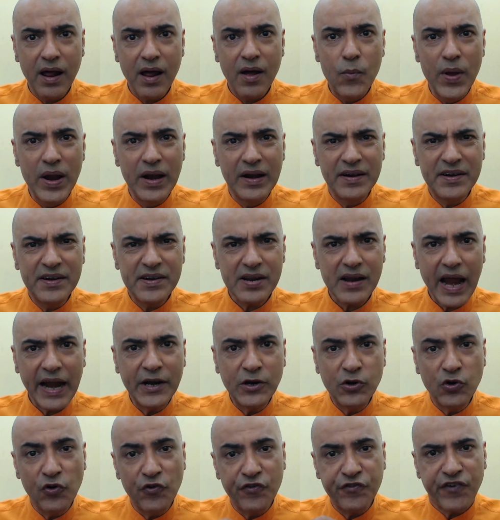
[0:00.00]
will try
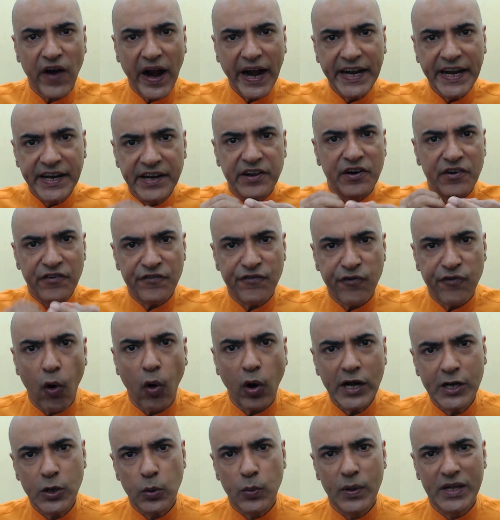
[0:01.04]
to find
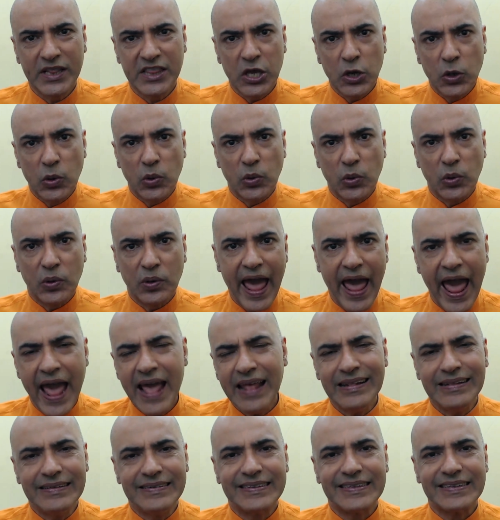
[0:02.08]
fault with you.
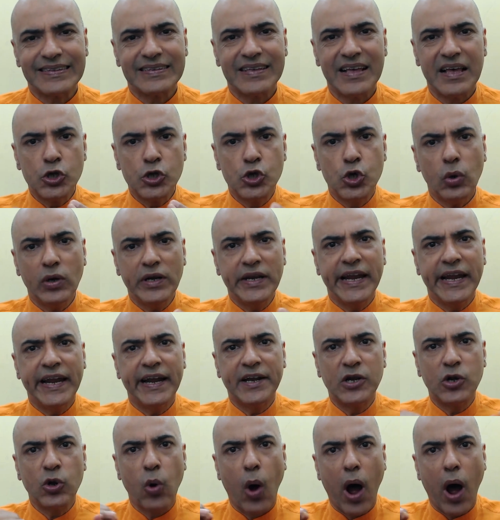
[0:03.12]
Hence, you
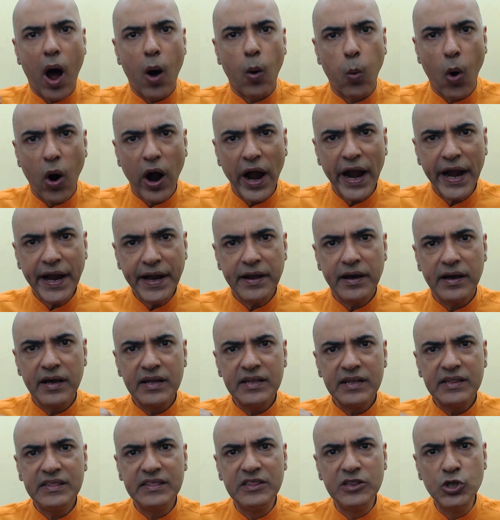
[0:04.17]
need
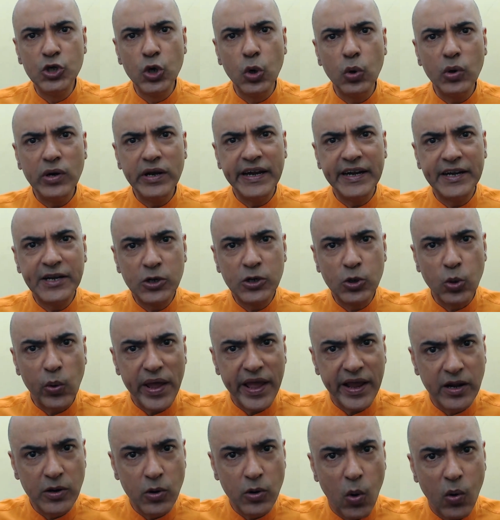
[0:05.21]
to
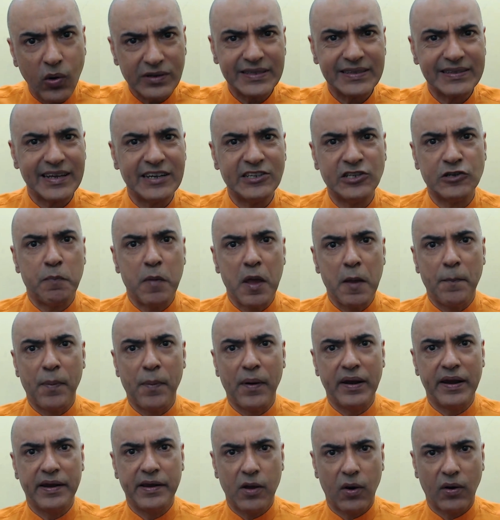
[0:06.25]
ignore such
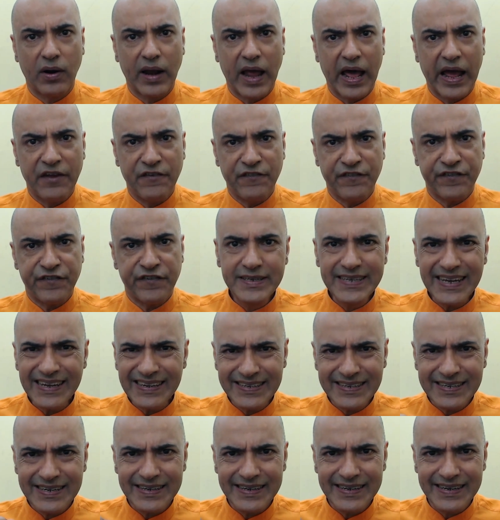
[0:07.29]
people in your life.
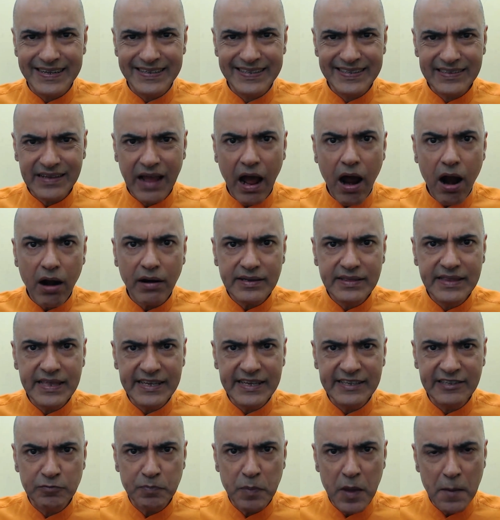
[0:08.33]
Just discard
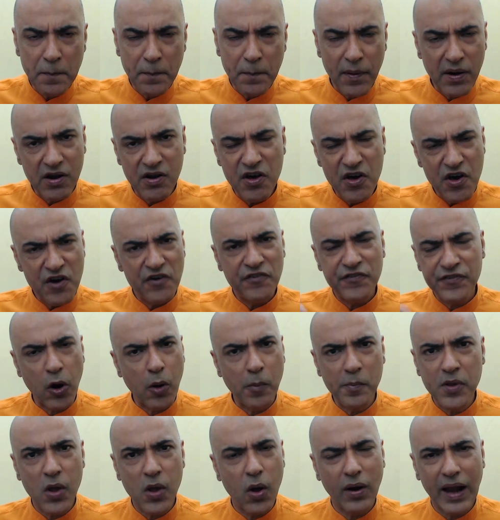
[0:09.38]
these people
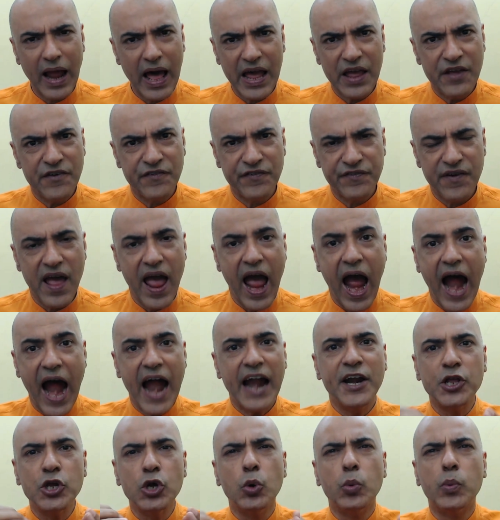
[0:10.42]
from your life,
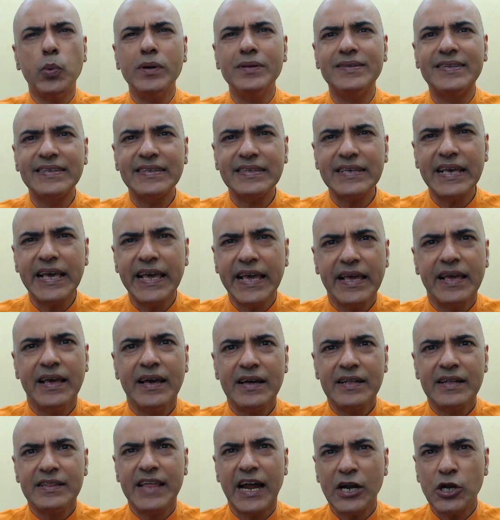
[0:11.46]
and you will
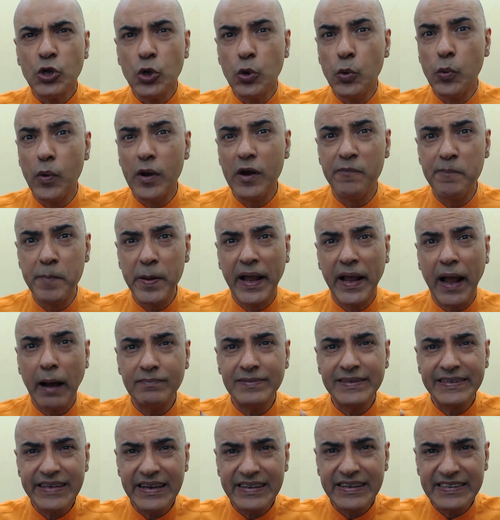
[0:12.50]
see that you will become
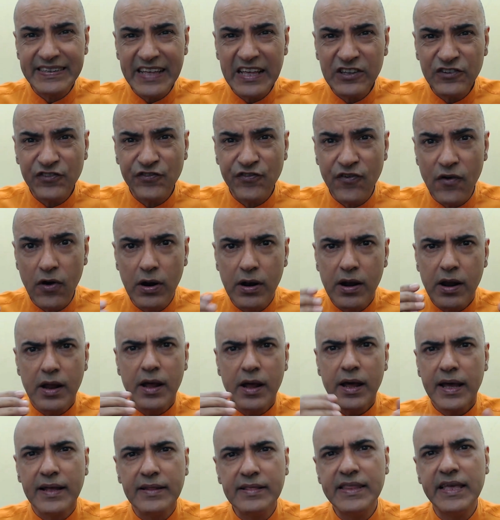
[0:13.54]
successful
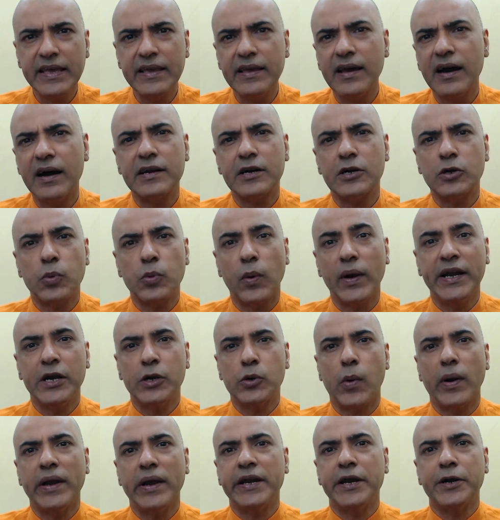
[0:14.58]
in the year
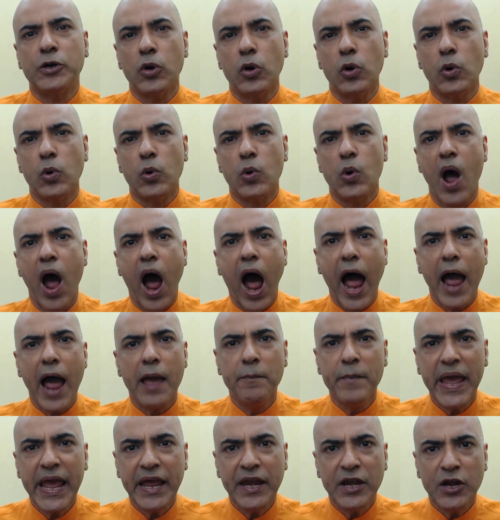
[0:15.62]
2022. I
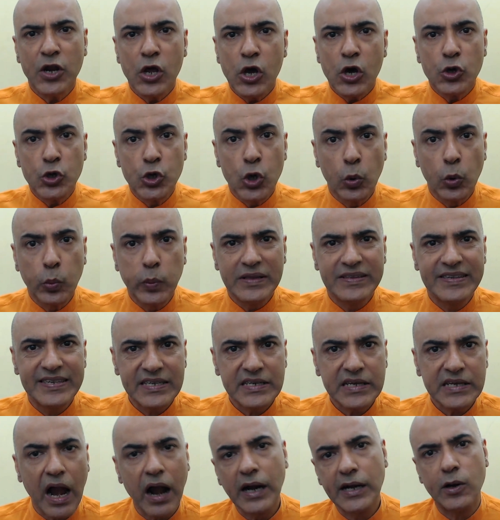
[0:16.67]
mean, you will
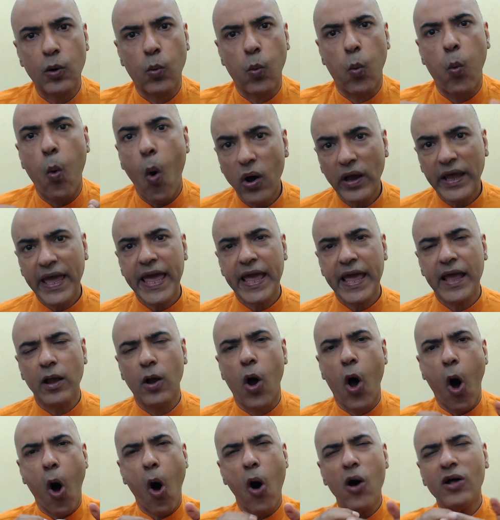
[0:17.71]
start
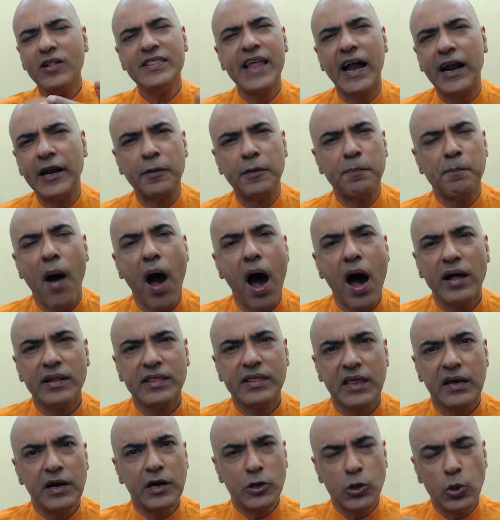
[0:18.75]
walking on that path
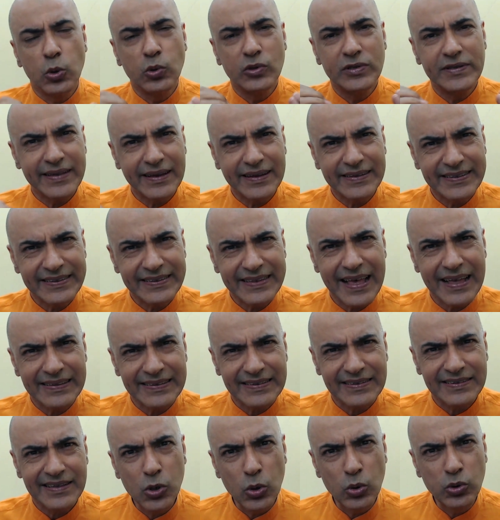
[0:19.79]
to
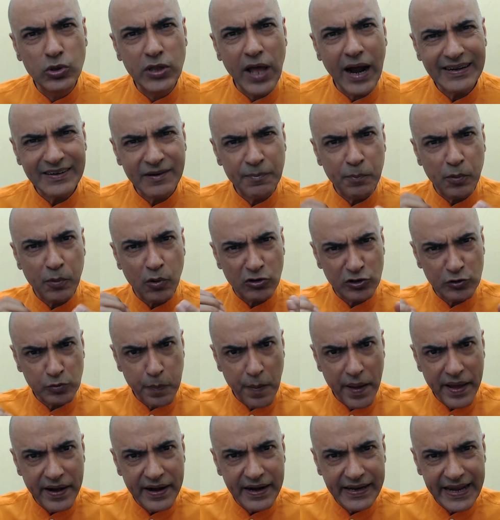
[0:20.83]
success, to that
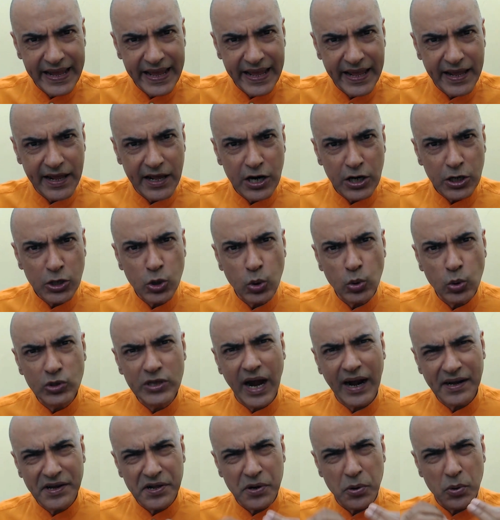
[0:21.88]
prosperity, to
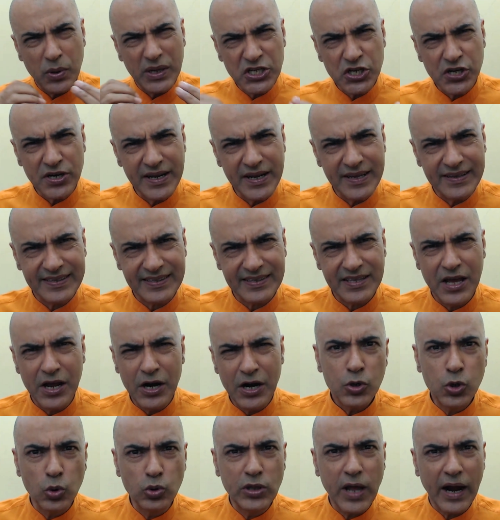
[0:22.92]
that richness,
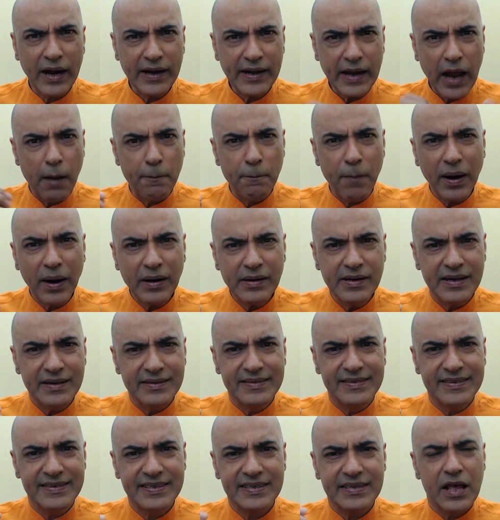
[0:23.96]
to that
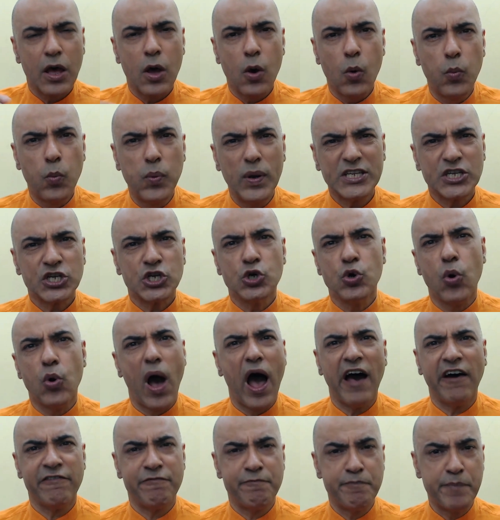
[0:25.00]
abundance which you
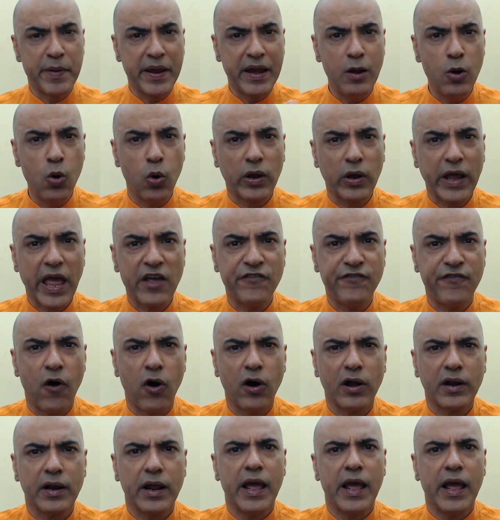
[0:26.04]
have been looking for